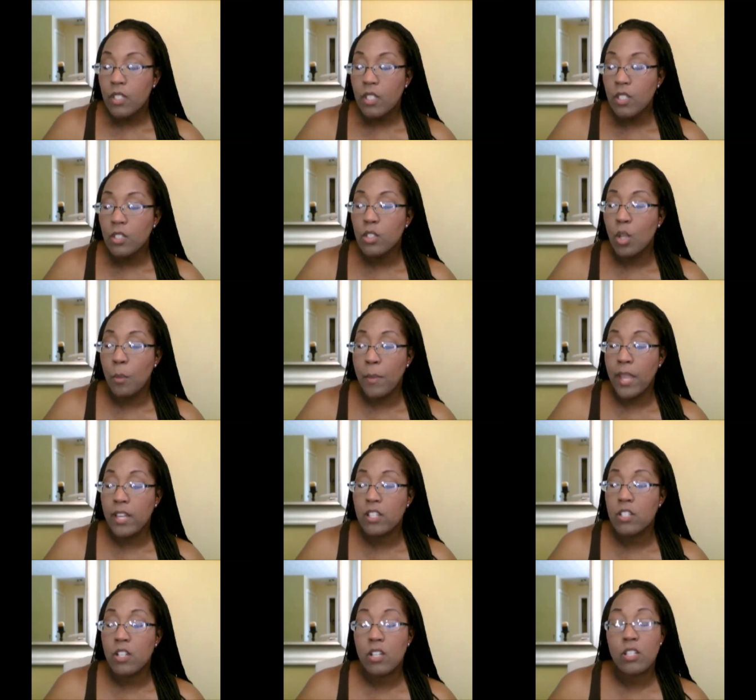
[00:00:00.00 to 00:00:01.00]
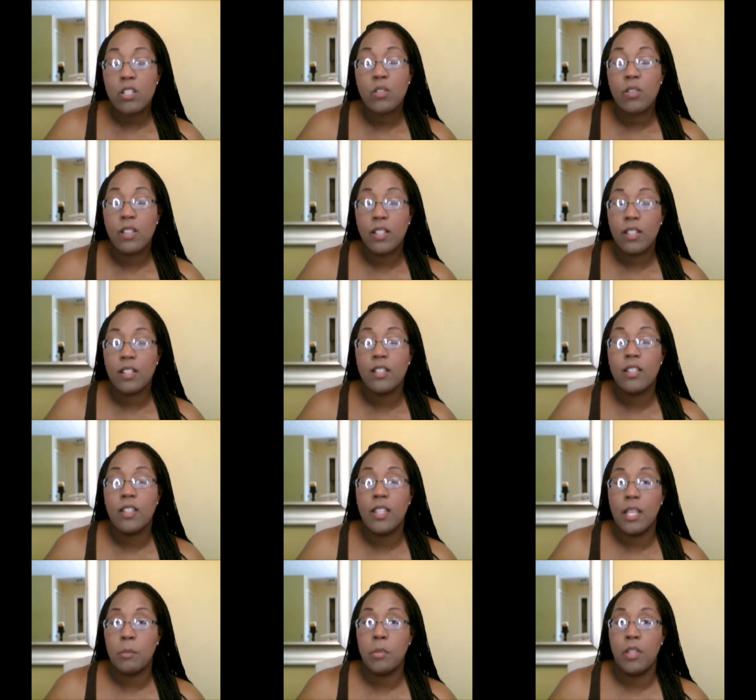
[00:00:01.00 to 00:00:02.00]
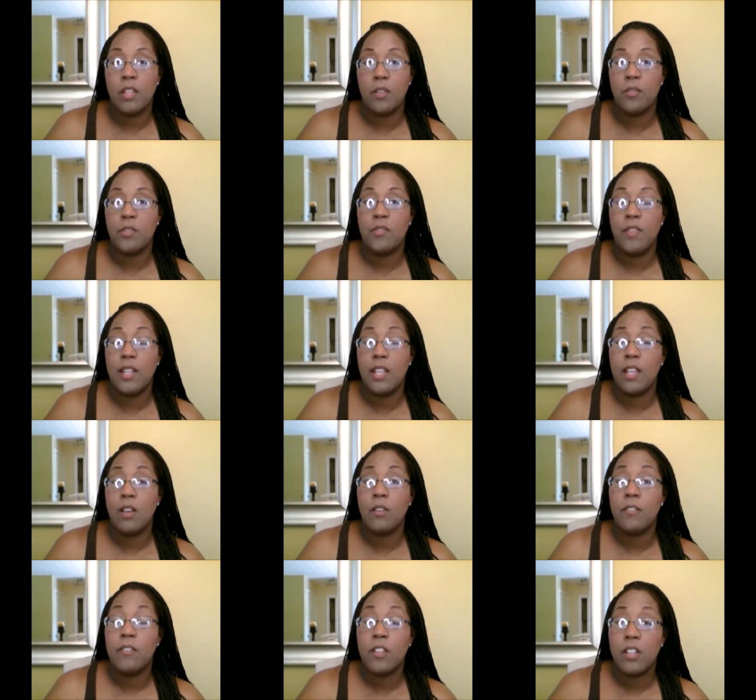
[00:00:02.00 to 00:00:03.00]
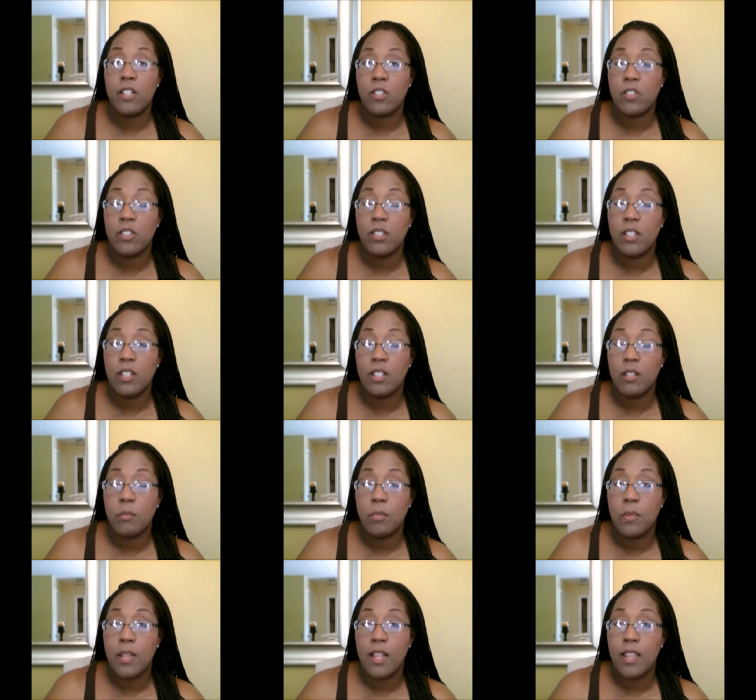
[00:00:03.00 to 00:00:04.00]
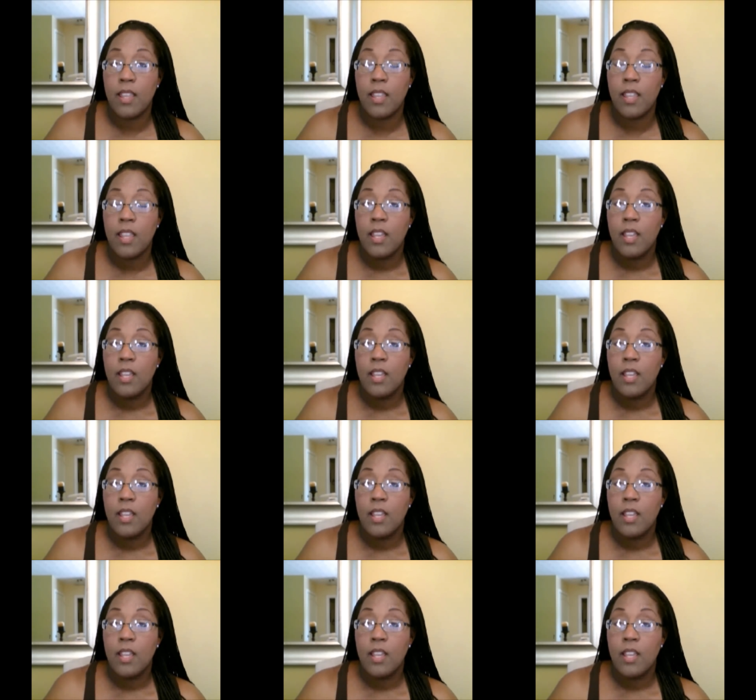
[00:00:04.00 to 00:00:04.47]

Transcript: so make sure you click on the link below this video if you're interested in applying